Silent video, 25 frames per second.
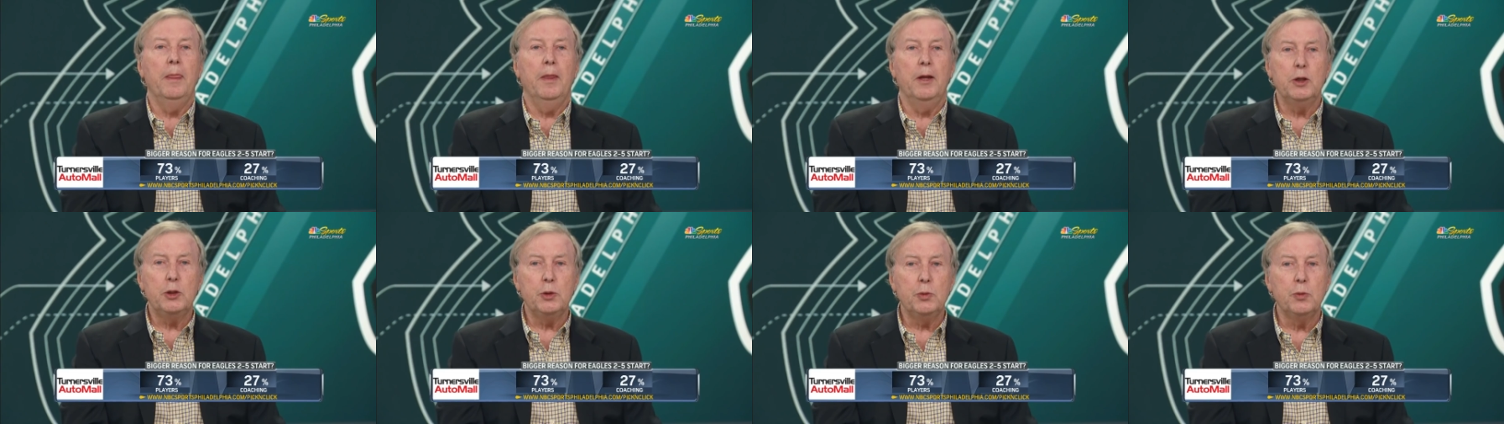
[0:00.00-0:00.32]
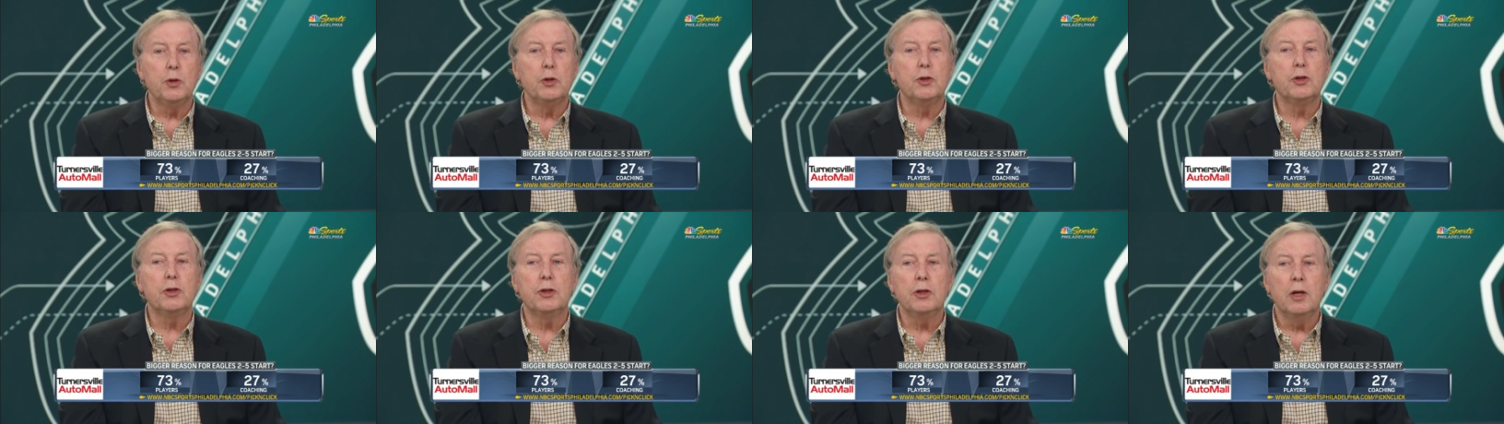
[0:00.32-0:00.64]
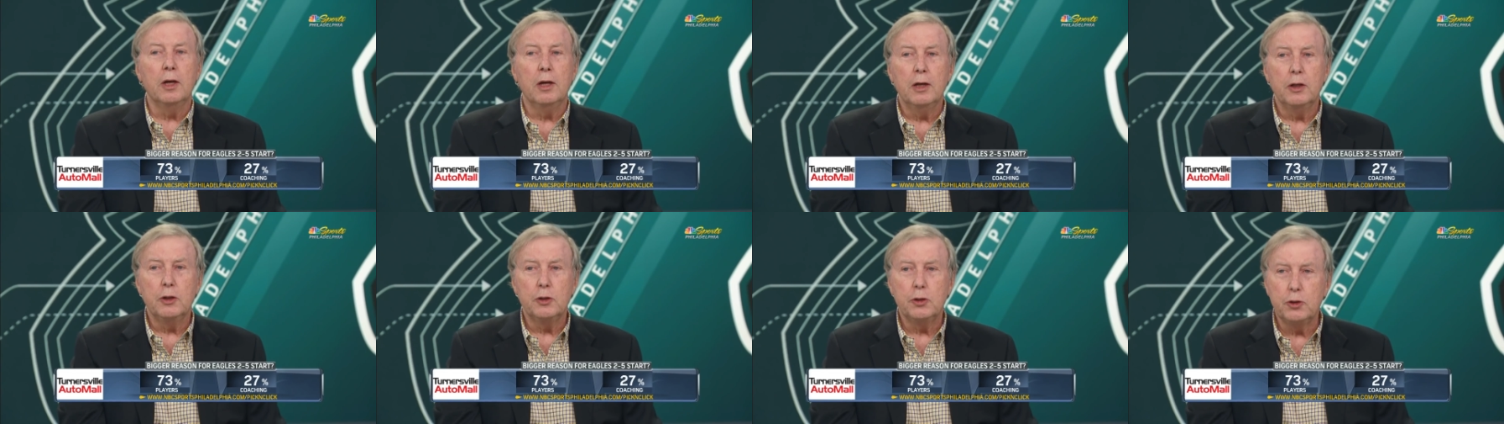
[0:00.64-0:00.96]
this was
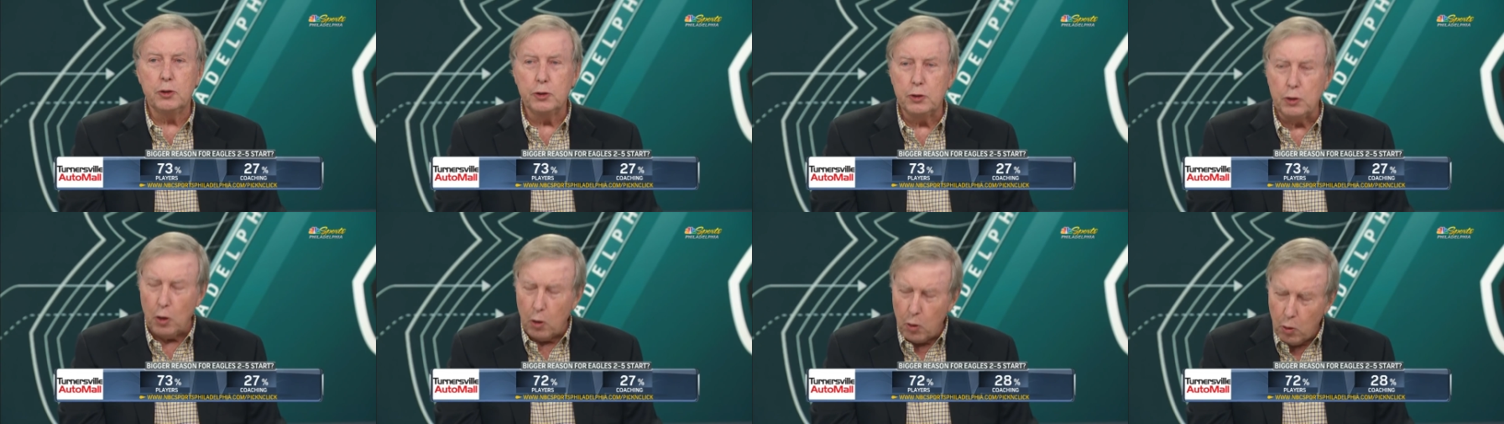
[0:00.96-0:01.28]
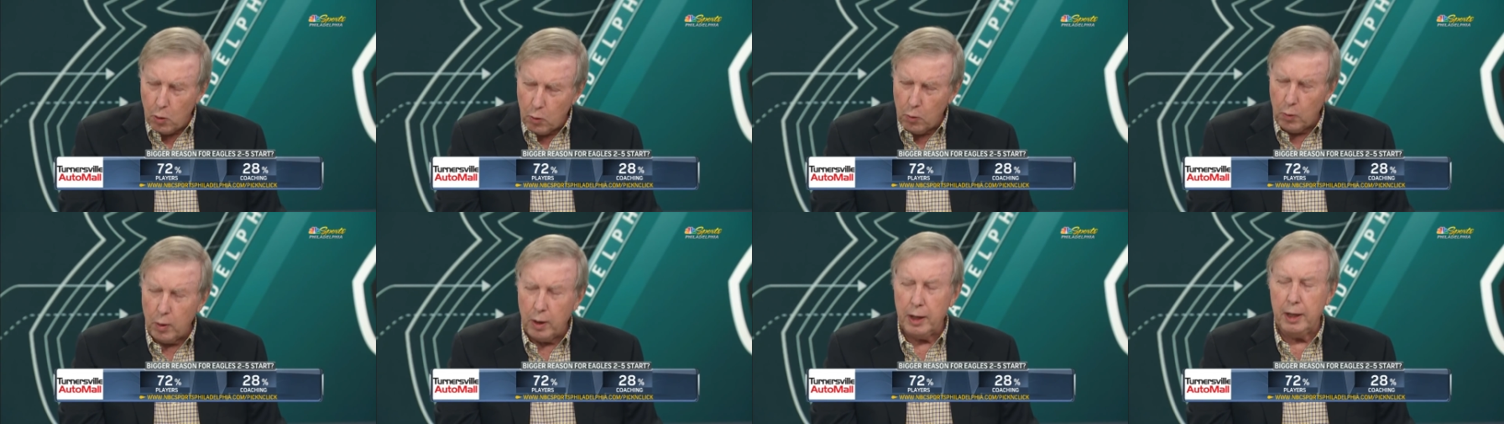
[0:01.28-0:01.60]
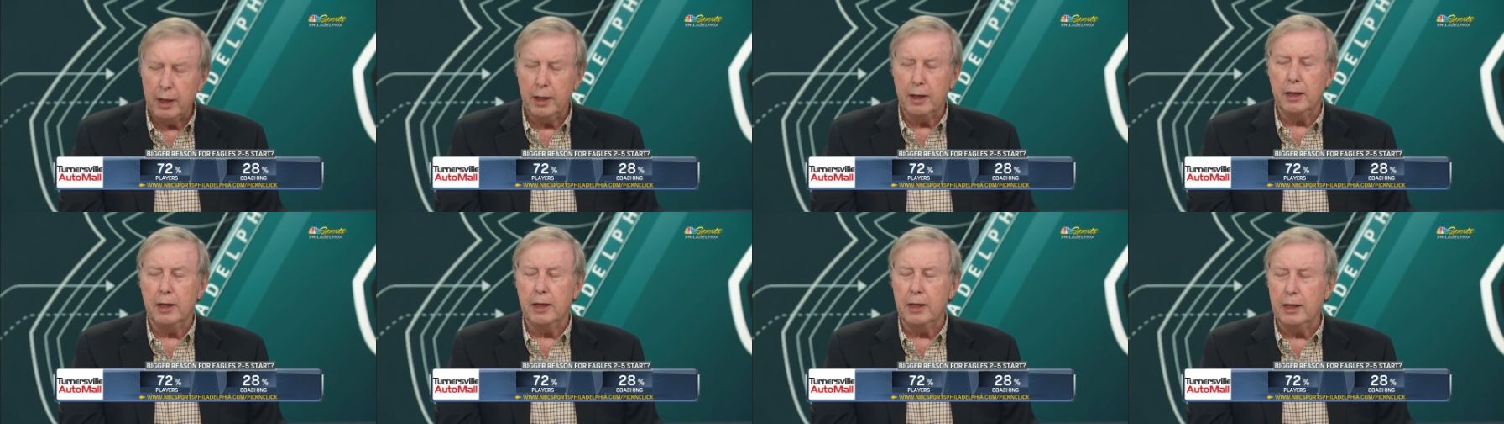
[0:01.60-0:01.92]
so
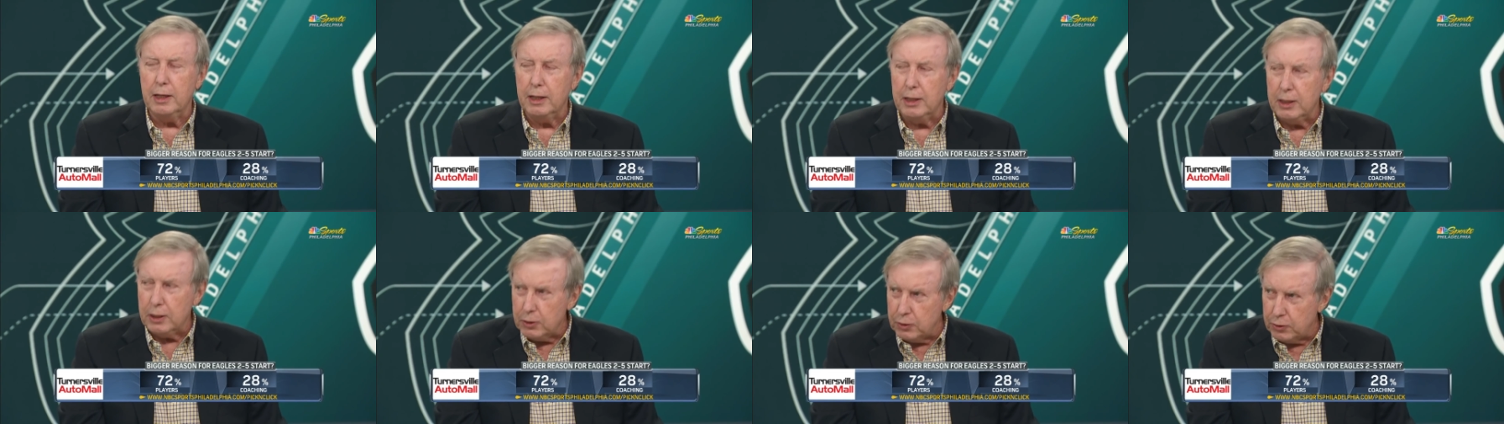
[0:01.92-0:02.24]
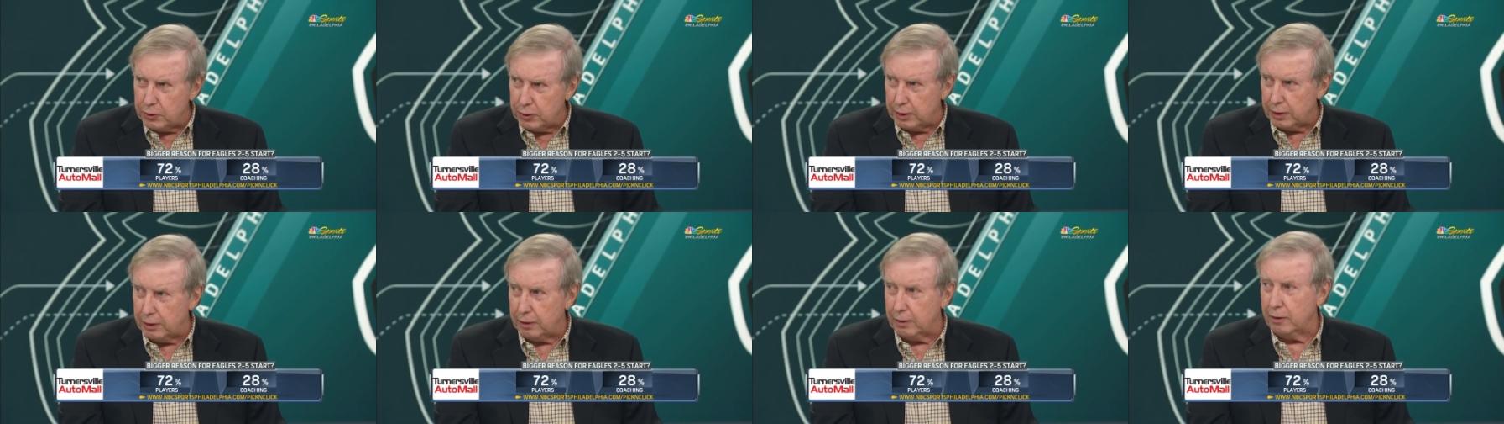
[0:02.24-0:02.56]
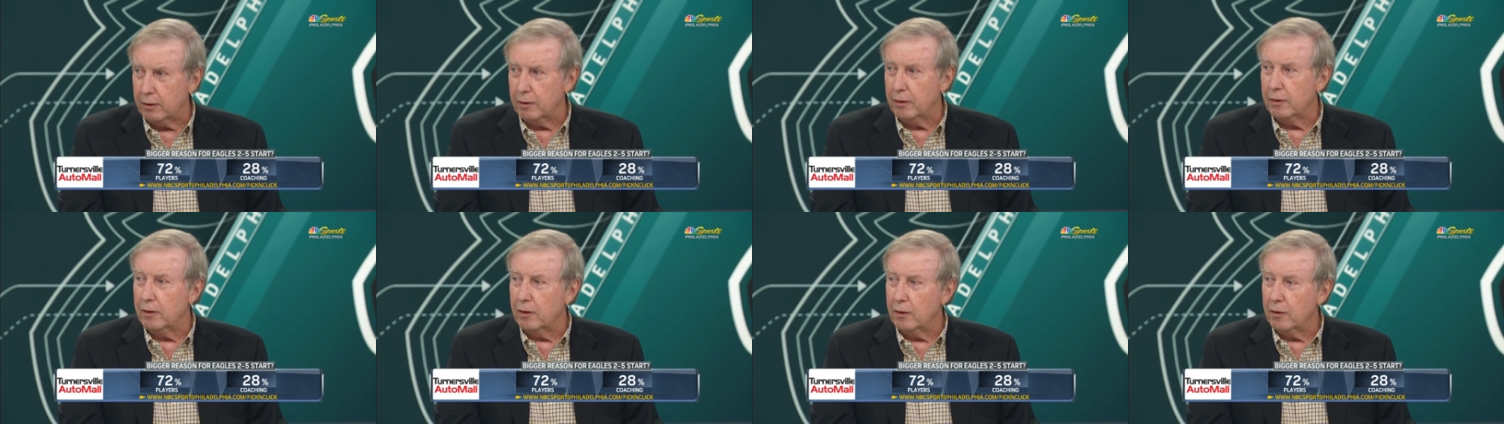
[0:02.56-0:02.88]
easy
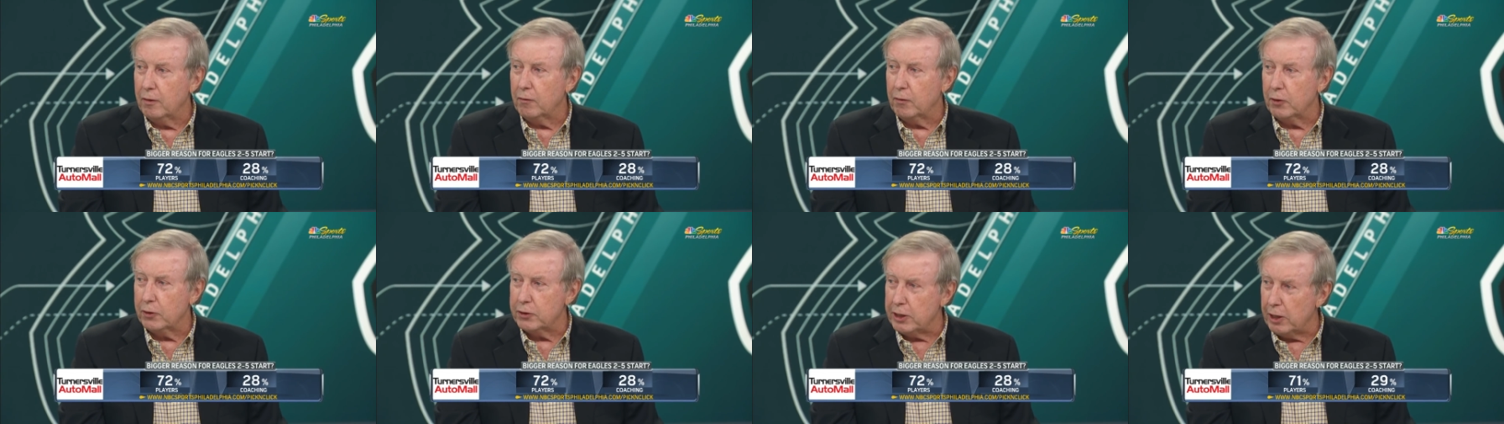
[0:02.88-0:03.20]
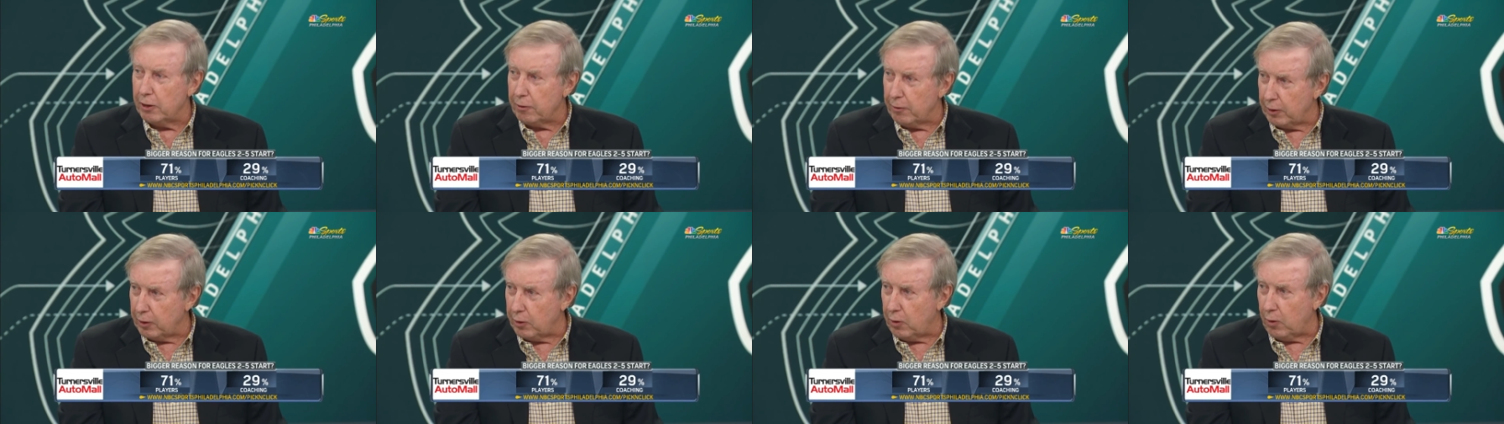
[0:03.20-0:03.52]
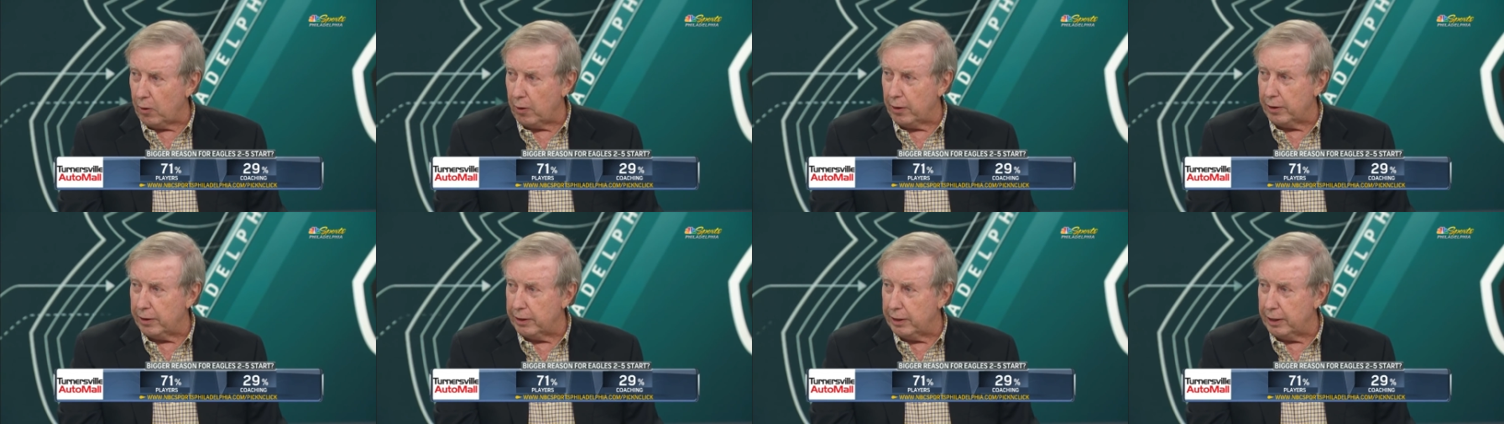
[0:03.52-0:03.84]
for Derek
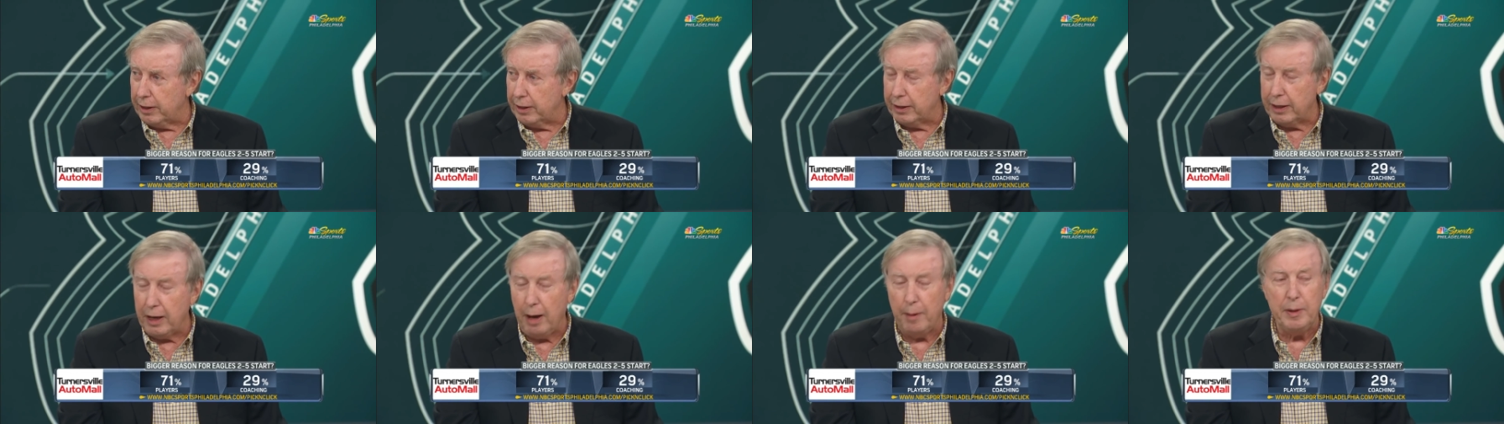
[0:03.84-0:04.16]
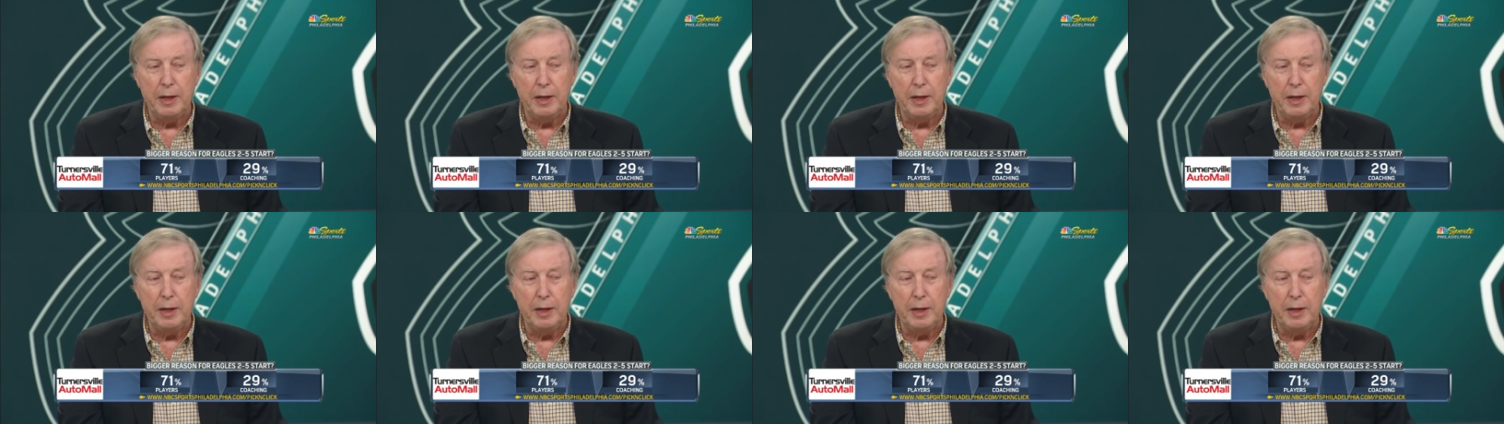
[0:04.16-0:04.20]
Carr today.